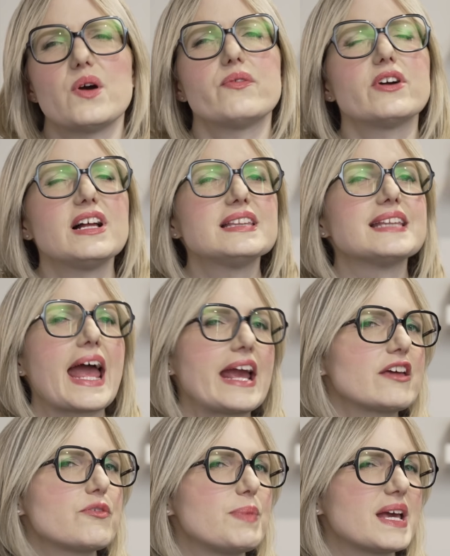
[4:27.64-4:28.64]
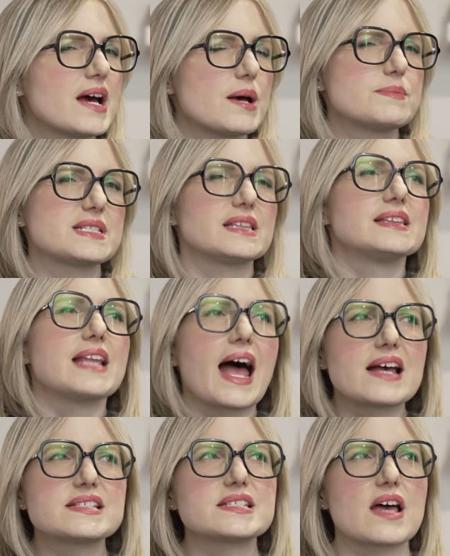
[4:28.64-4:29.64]
overall length becomes
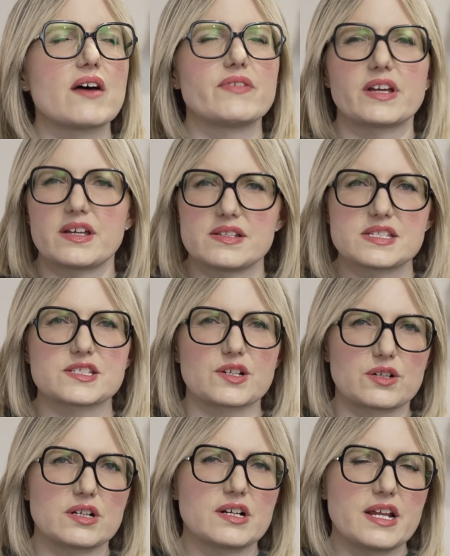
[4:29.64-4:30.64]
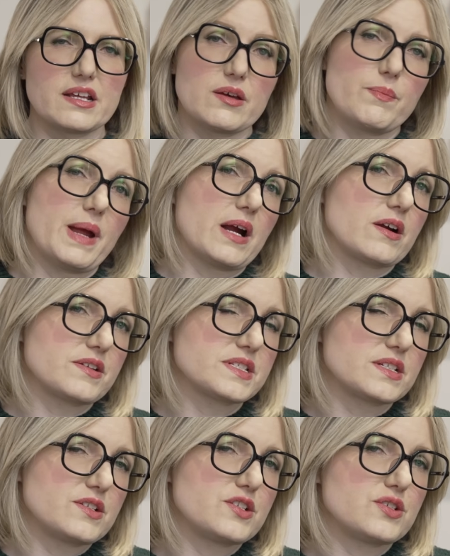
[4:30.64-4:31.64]
less of a concern in
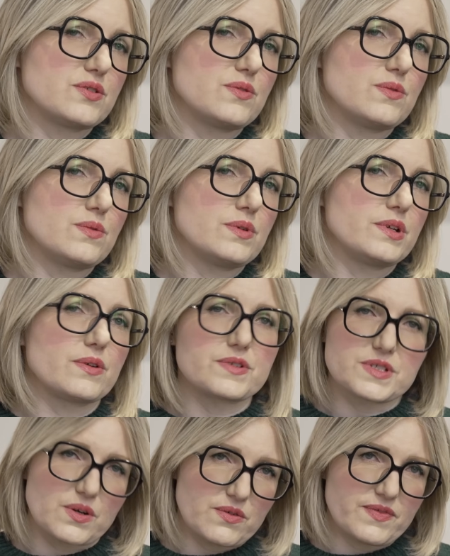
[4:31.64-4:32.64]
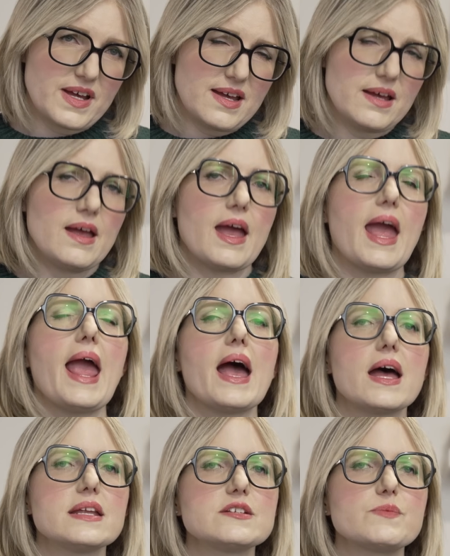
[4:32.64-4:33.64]
comparison to your sofa,
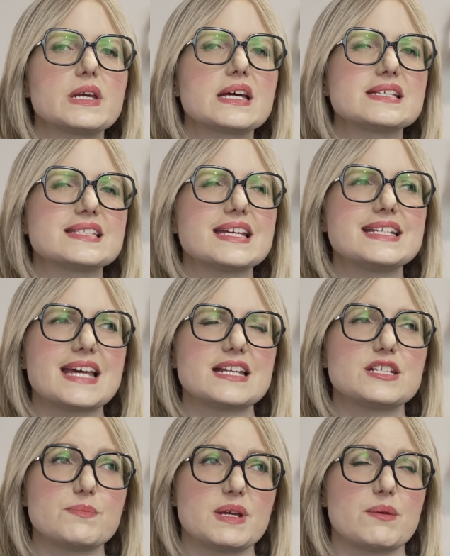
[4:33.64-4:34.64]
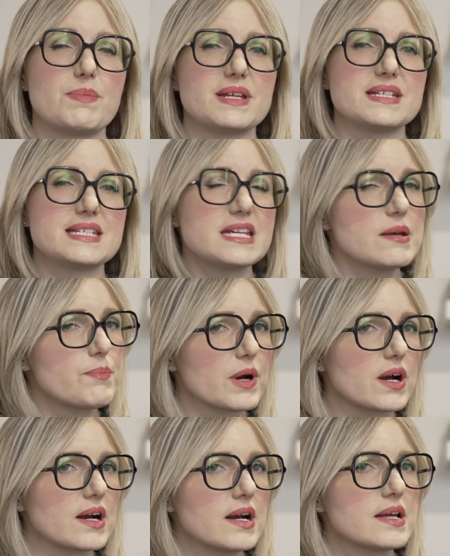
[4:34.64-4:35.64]
and because they tend to be a bit
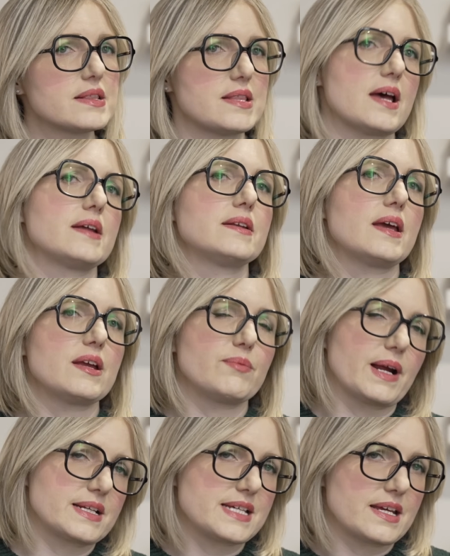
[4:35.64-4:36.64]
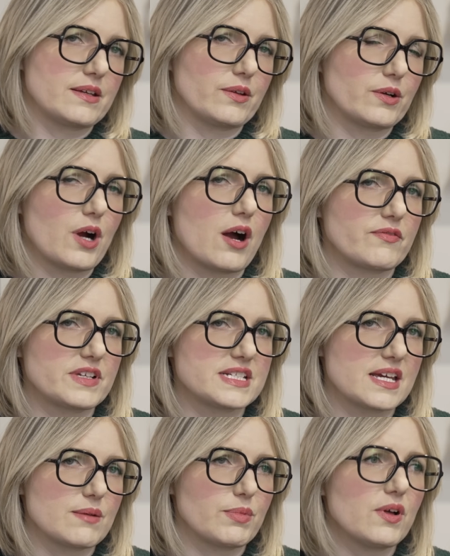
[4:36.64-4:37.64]
deeper than a rectangular coffee
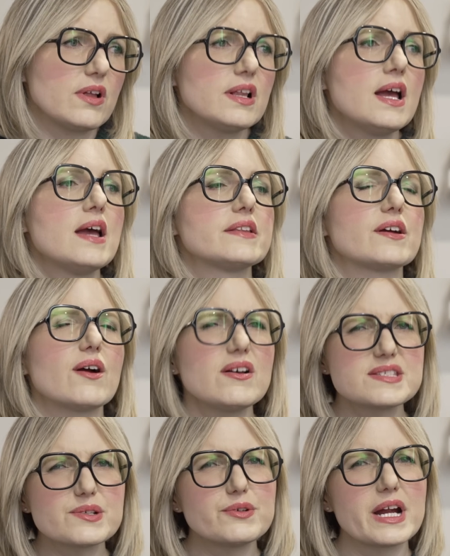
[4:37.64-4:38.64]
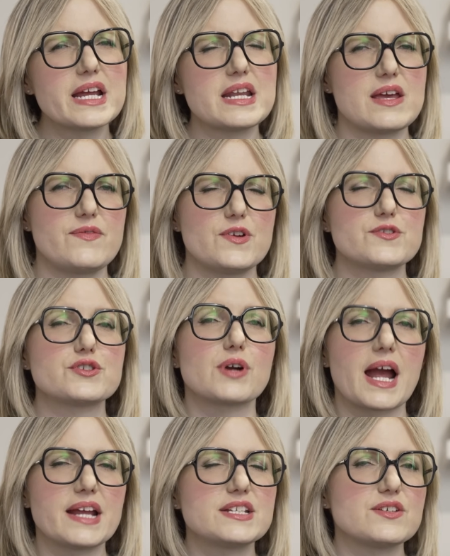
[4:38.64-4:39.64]
table, they're also great if you're
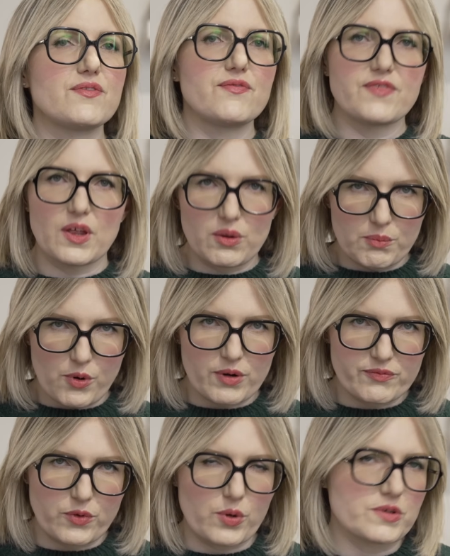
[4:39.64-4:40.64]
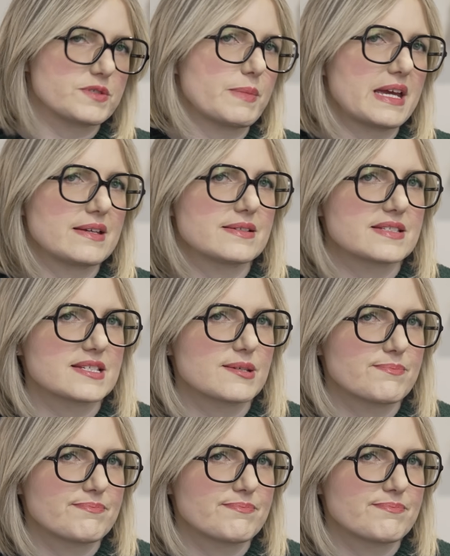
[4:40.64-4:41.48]
trying to fill more floor space.